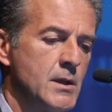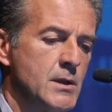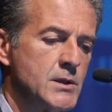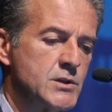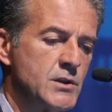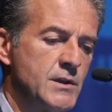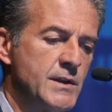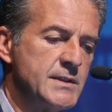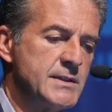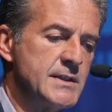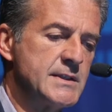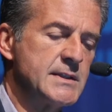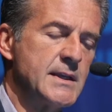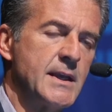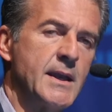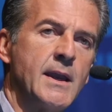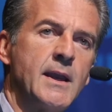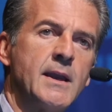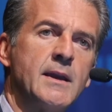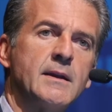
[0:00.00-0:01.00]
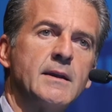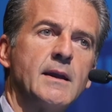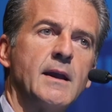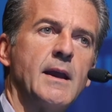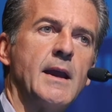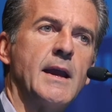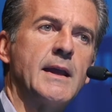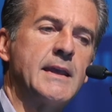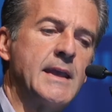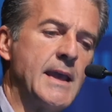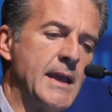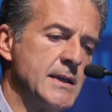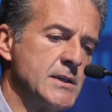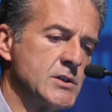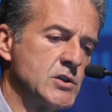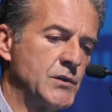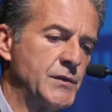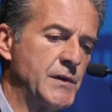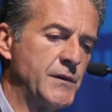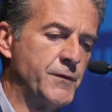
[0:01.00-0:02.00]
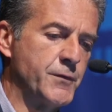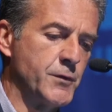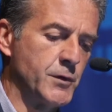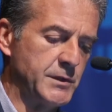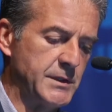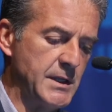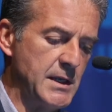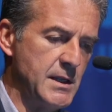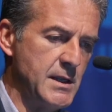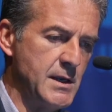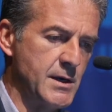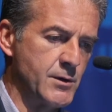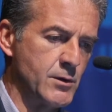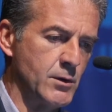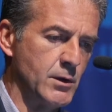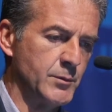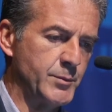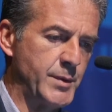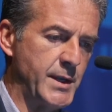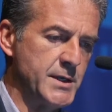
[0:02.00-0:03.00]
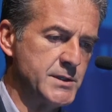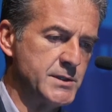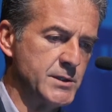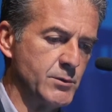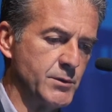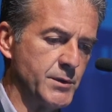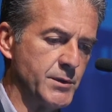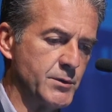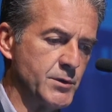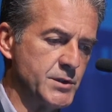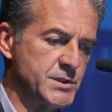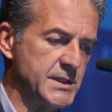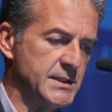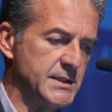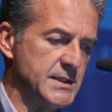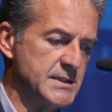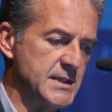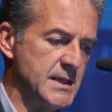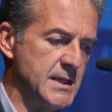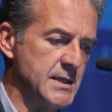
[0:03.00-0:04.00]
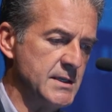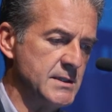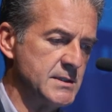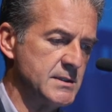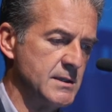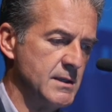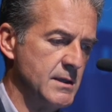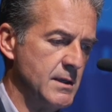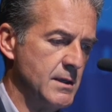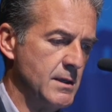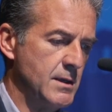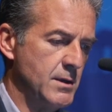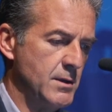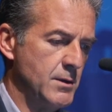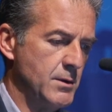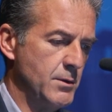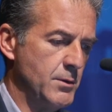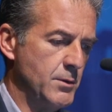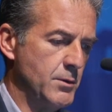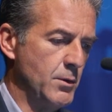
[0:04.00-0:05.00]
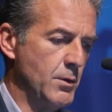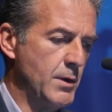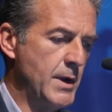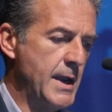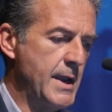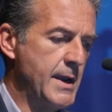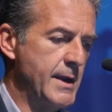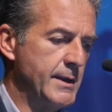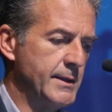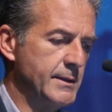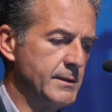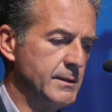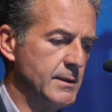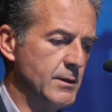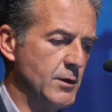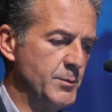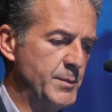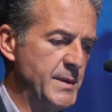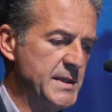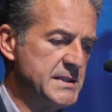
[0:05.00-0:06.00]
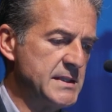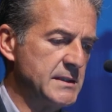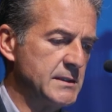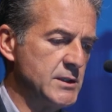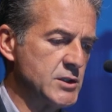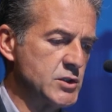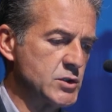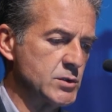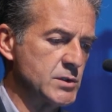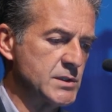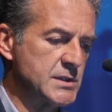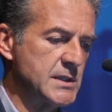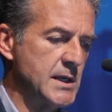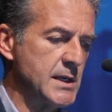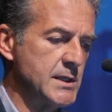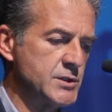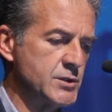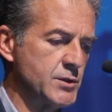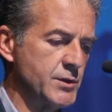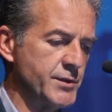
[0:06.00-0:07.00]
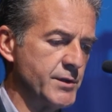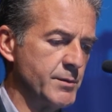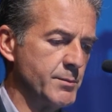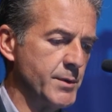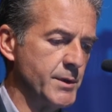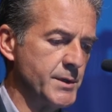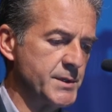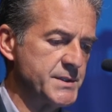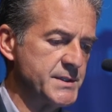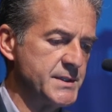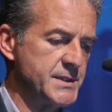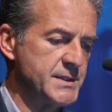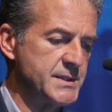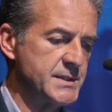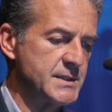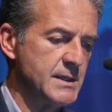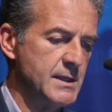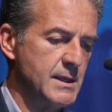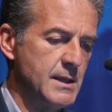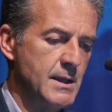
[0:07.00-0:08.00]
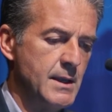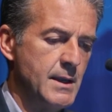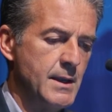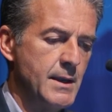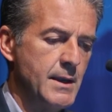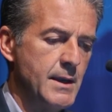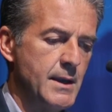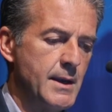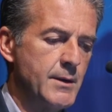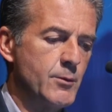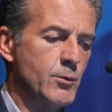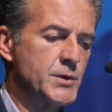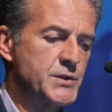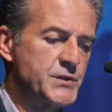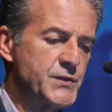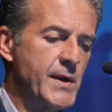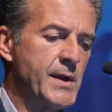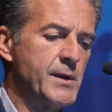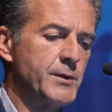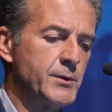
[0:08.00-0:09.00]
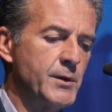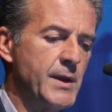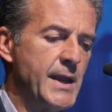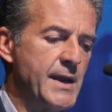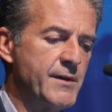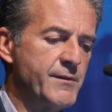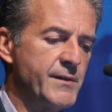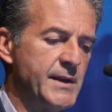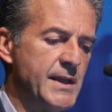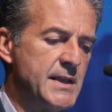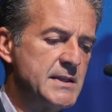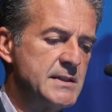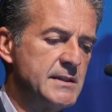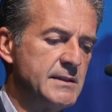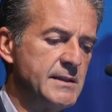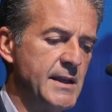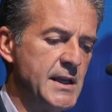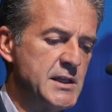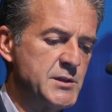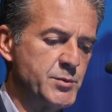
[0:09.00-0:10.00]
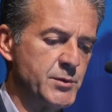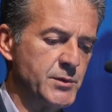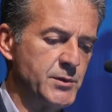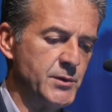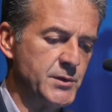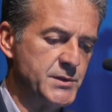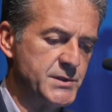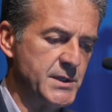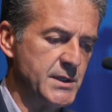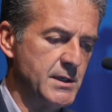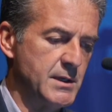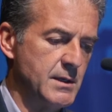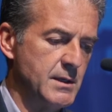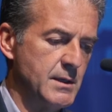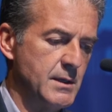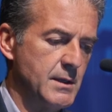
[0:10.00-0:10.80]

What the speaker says: So this is a case of a 14-year-old patient with Cushing disease who had obesity, short stature, thrombosis, and was found to have an ACTH-producing